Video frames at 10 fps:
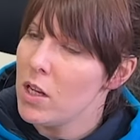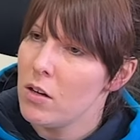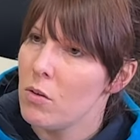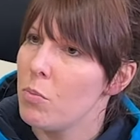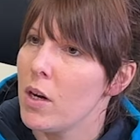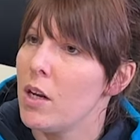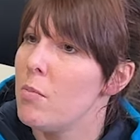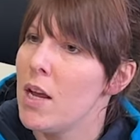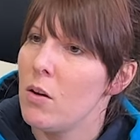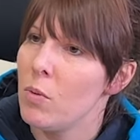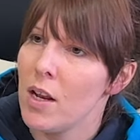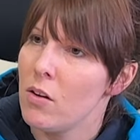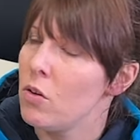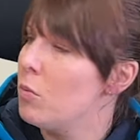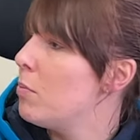we'd end up bringing them in and we'd
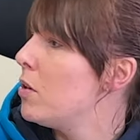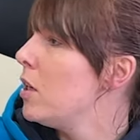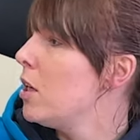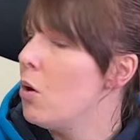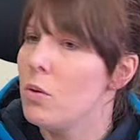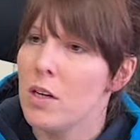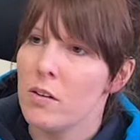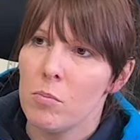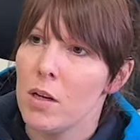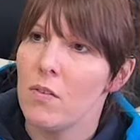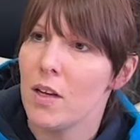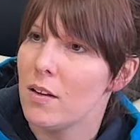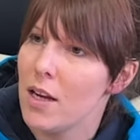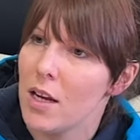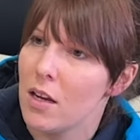end up with bloody Johne's and
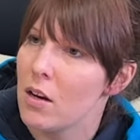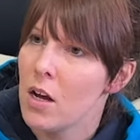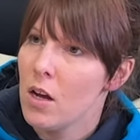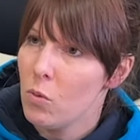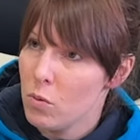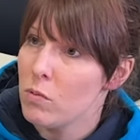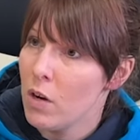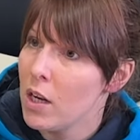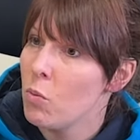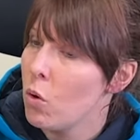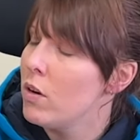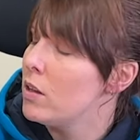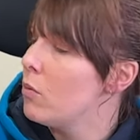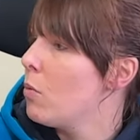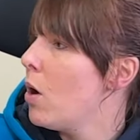BVD. And we were really
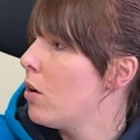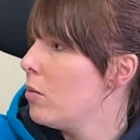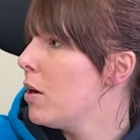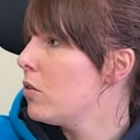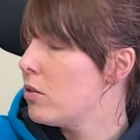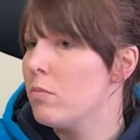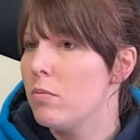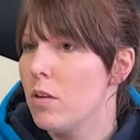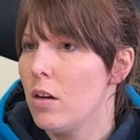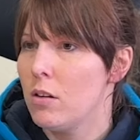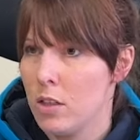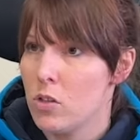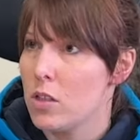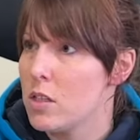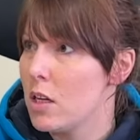worried that we weren't going to be able to.
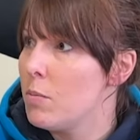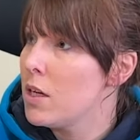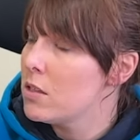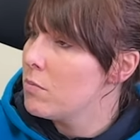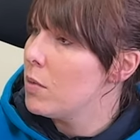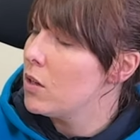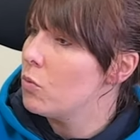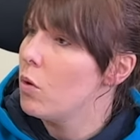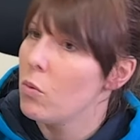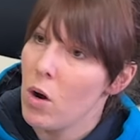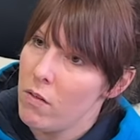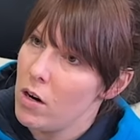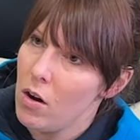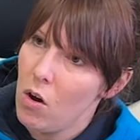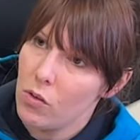Literally, TB is the biggest worry. We're in
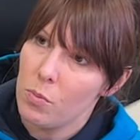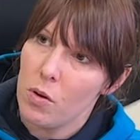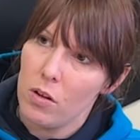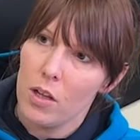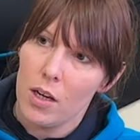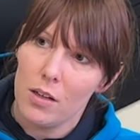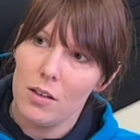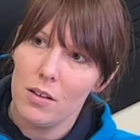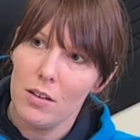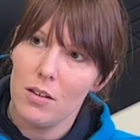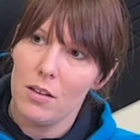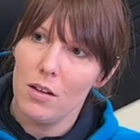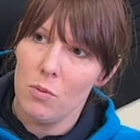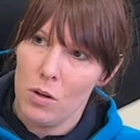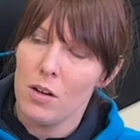a hotspot, like, mm.
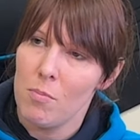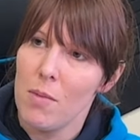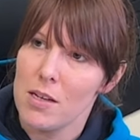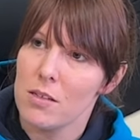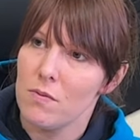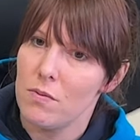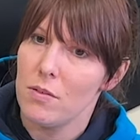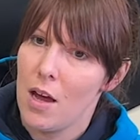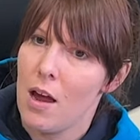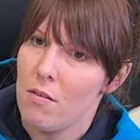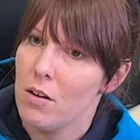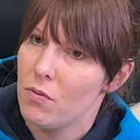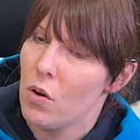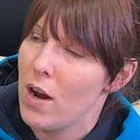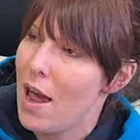we're in a massive area
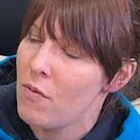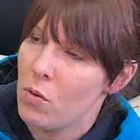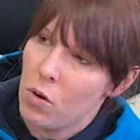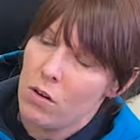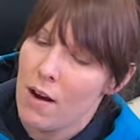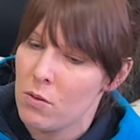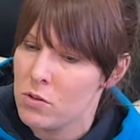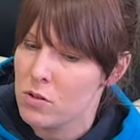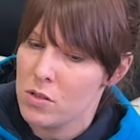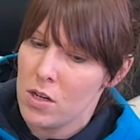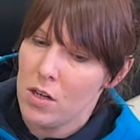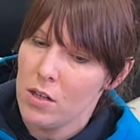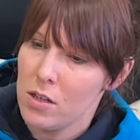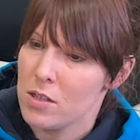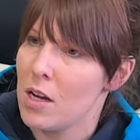for it. Everyone around us
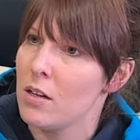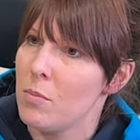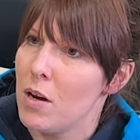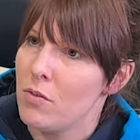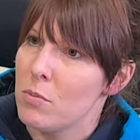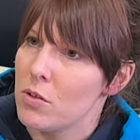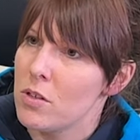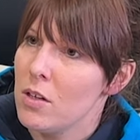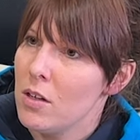has had it apart from us